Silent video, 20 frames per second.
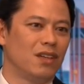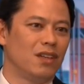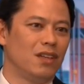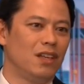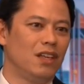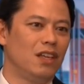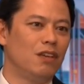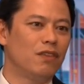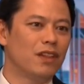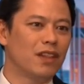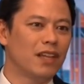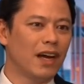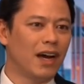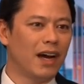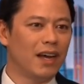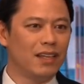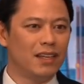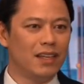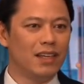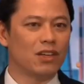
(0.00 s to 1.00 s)
Even the
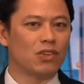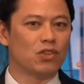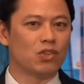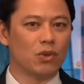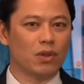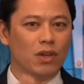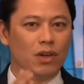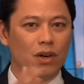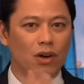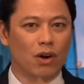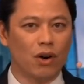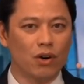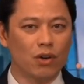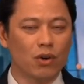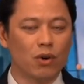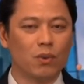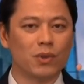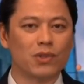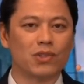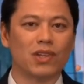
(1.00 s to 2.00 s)
idea, so the
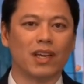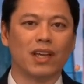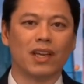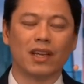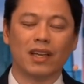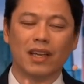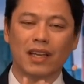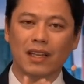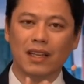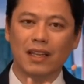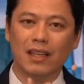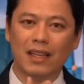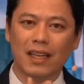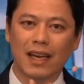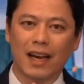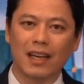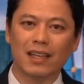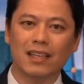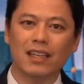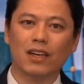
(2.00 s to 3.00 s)
article was saying, the
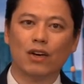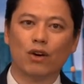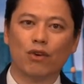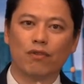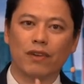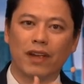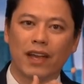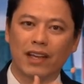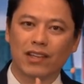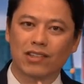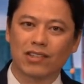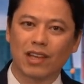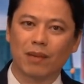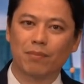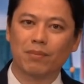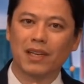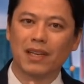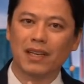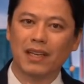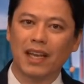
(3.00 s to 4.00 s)
idea of
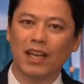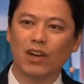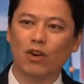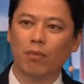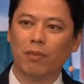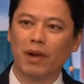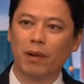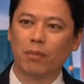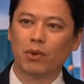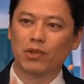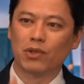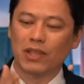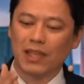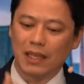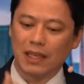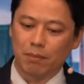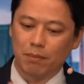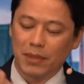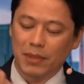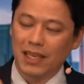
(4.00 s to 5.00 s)
accepting NATO members
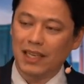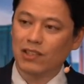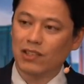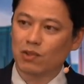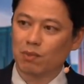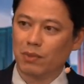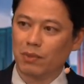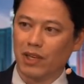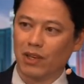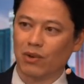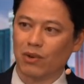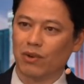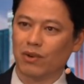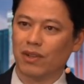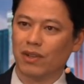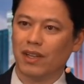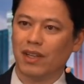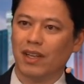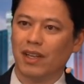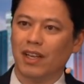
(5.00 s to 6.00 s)
in piecemeal,
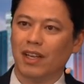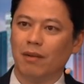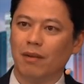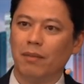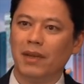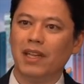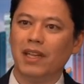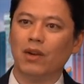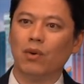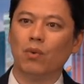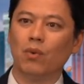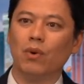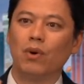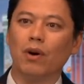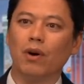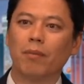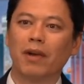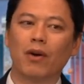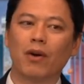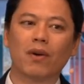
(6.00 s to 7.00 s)
meaning
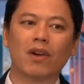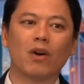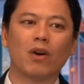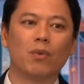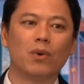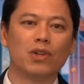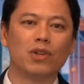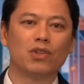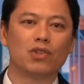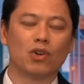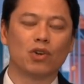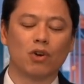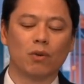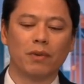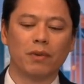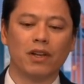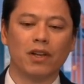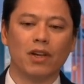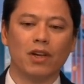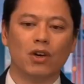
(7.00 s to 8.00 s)
America will
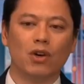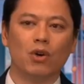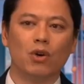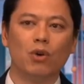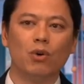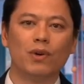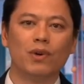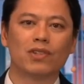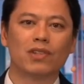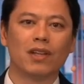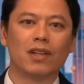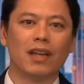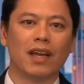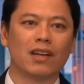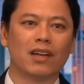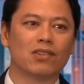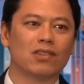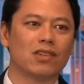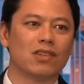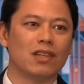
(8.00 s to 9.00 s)
determine who is the
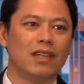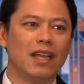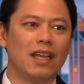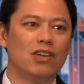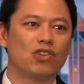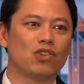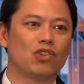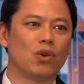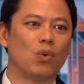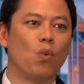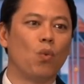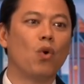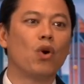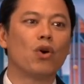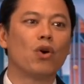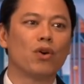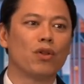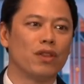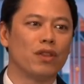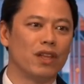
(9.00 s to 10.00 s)
next nation
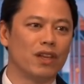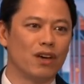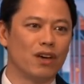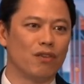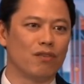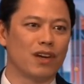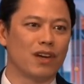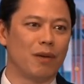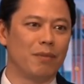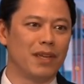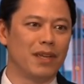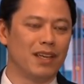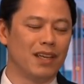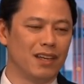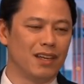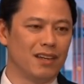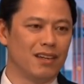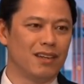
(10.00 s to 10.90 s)
worthy of coming in.